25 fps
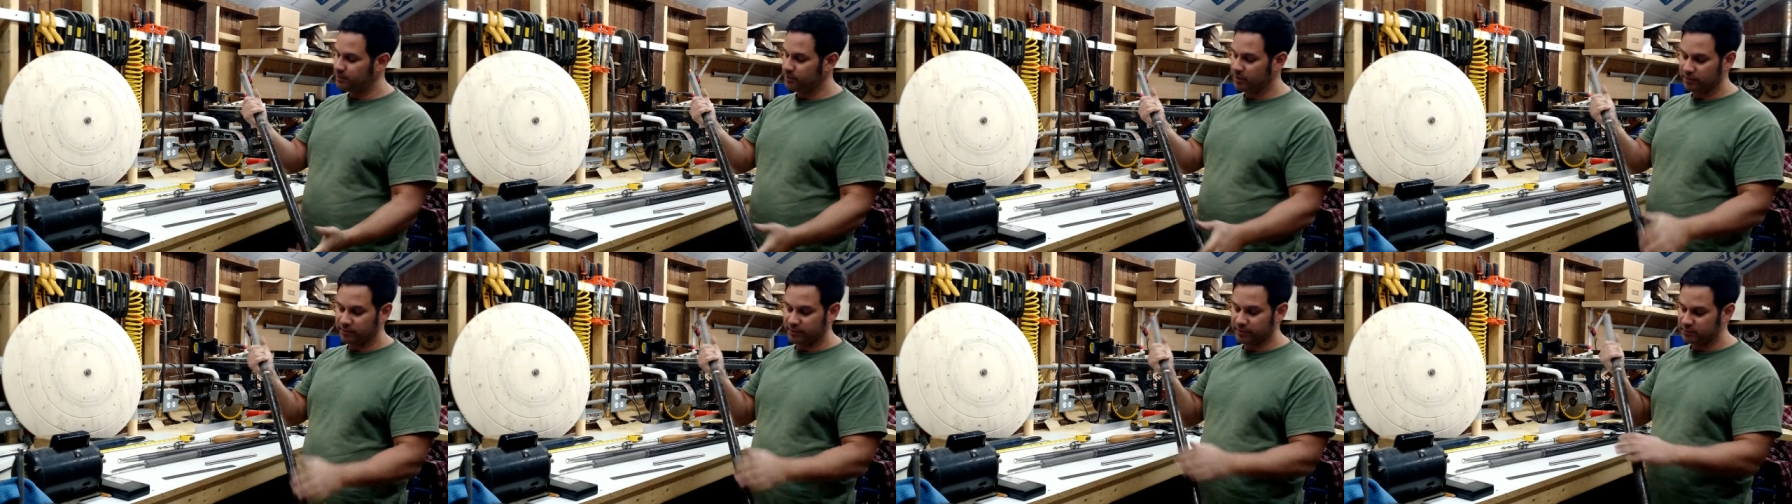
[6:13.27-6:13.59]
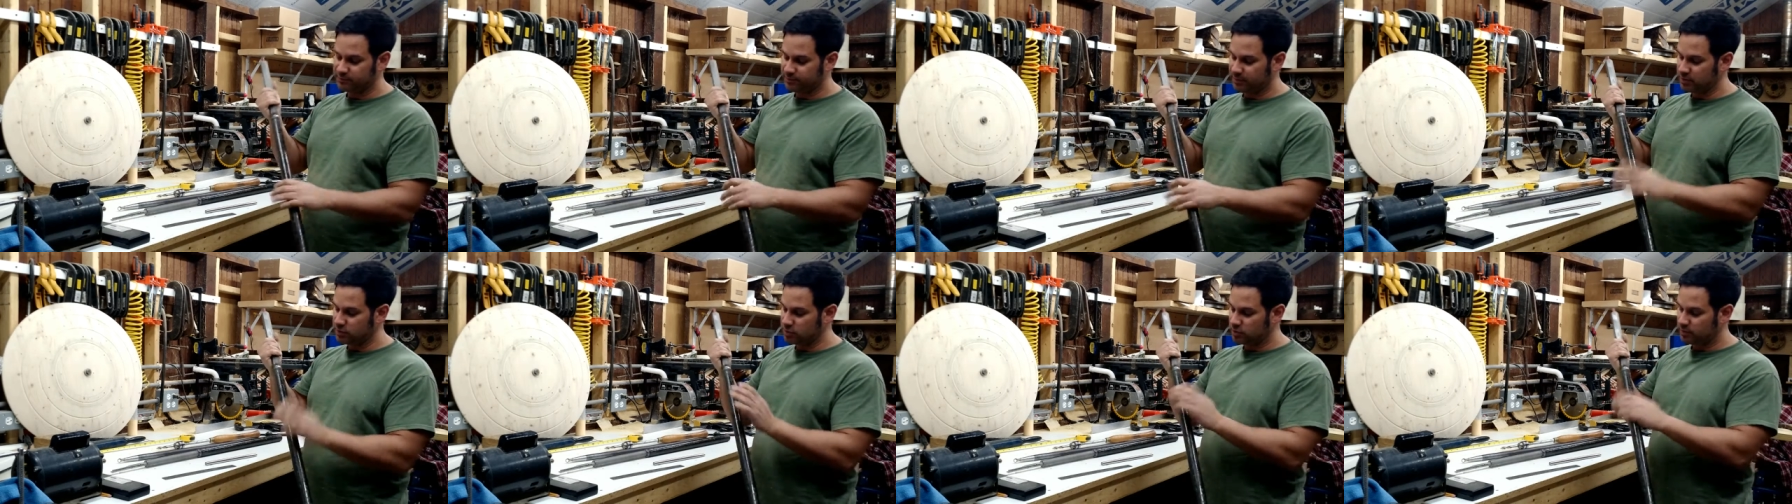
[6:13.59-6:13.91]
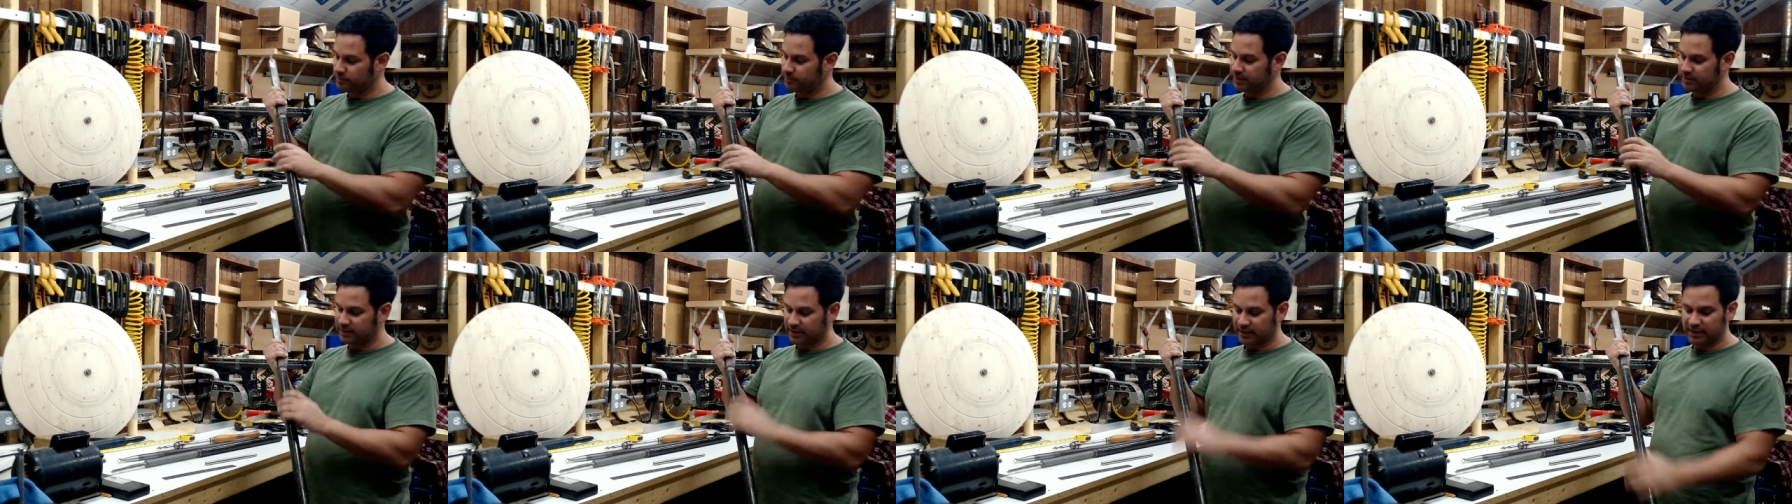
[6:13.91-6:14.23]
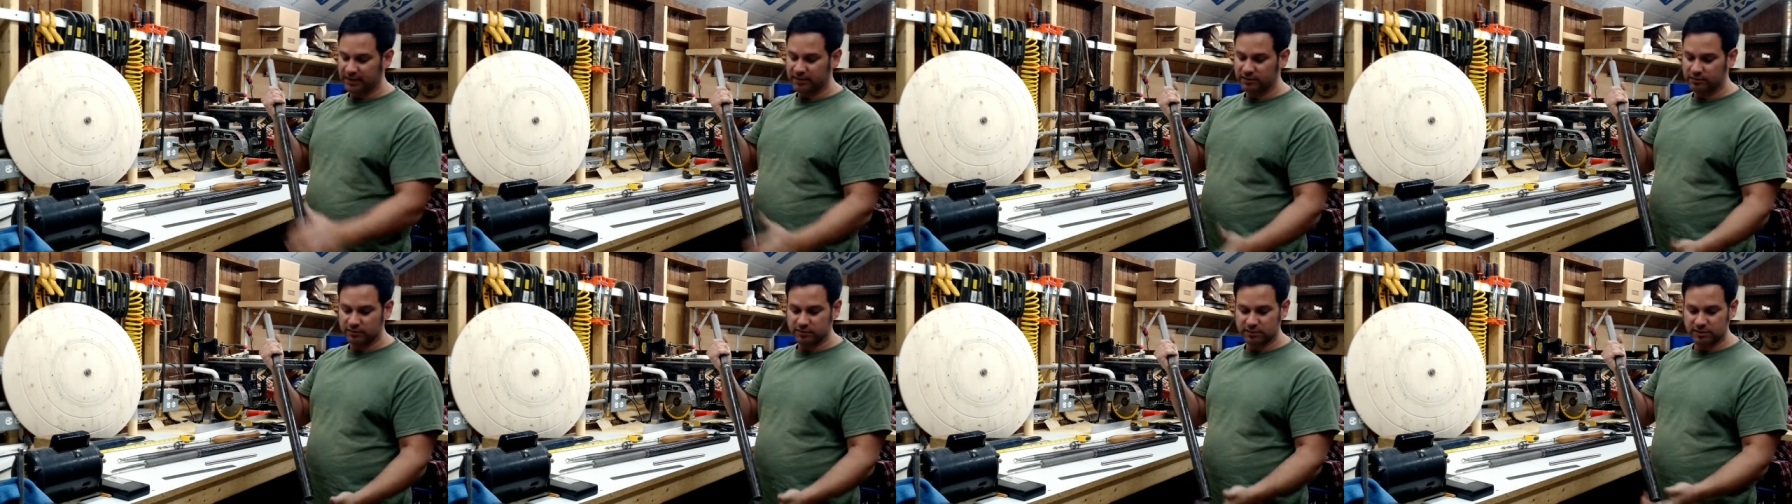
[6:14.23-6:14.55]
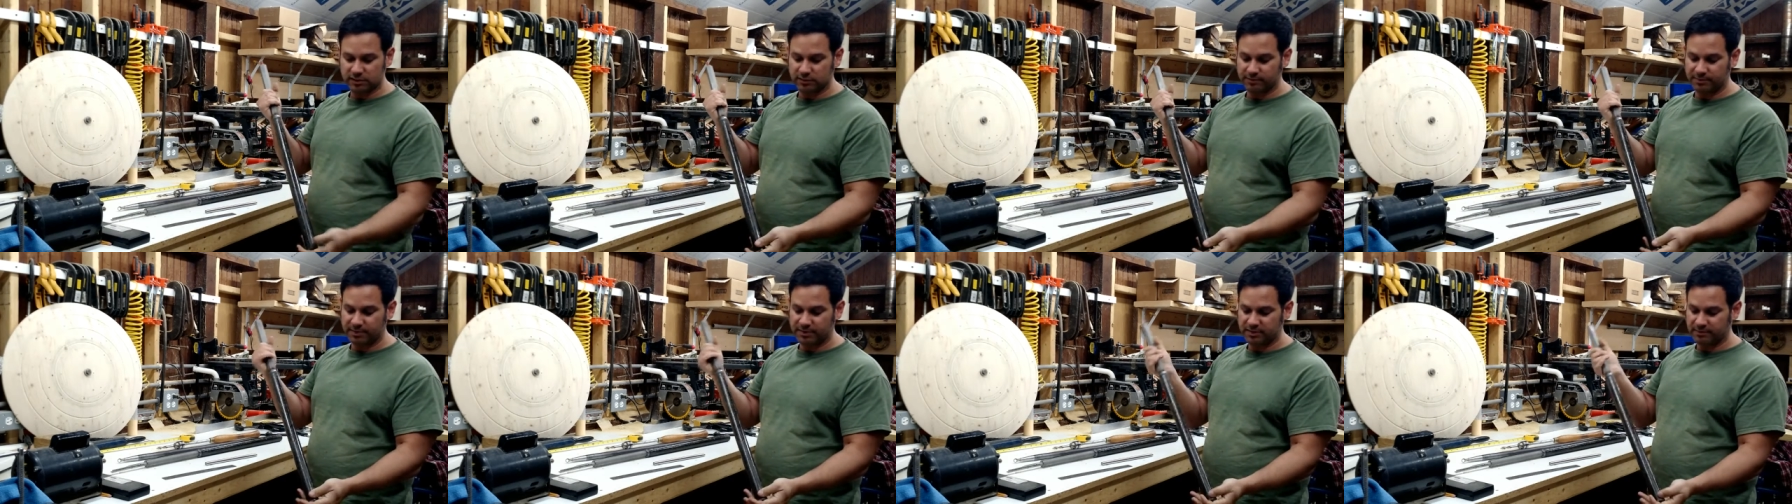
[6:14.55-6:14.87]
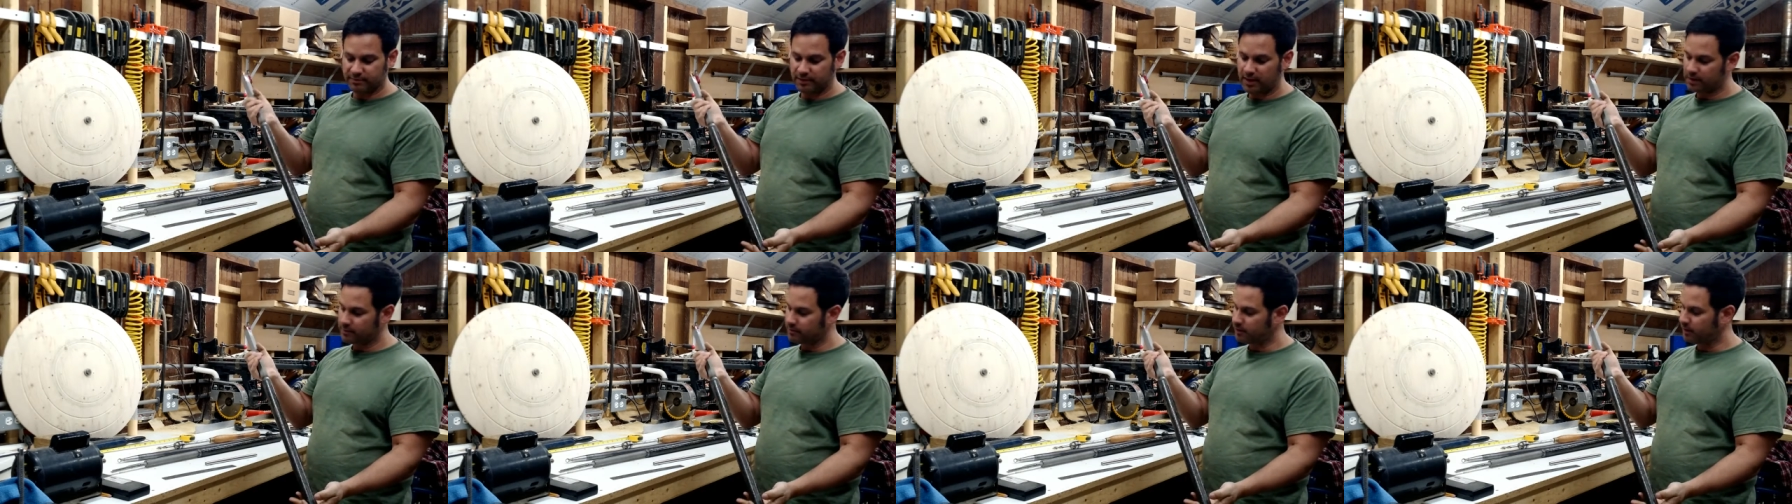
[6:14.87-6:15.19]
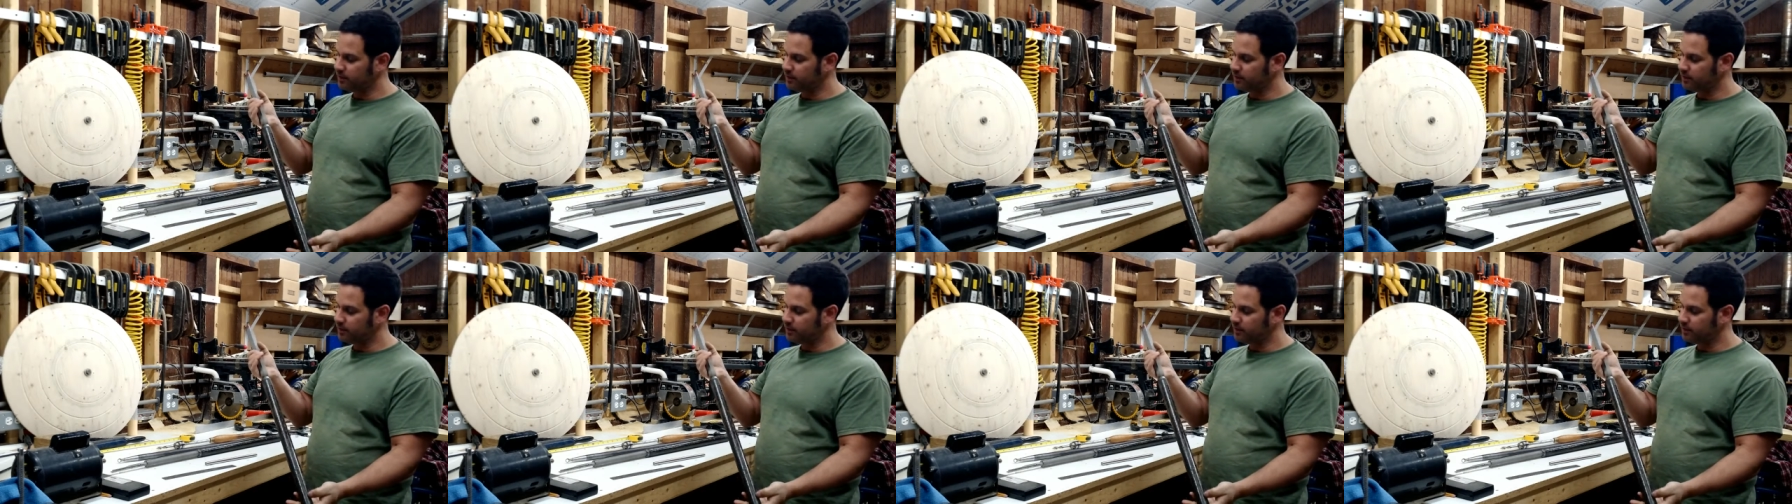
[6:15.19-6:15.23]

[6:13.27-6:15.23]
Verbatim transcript: Nothing special about the handle, it's just a piece of black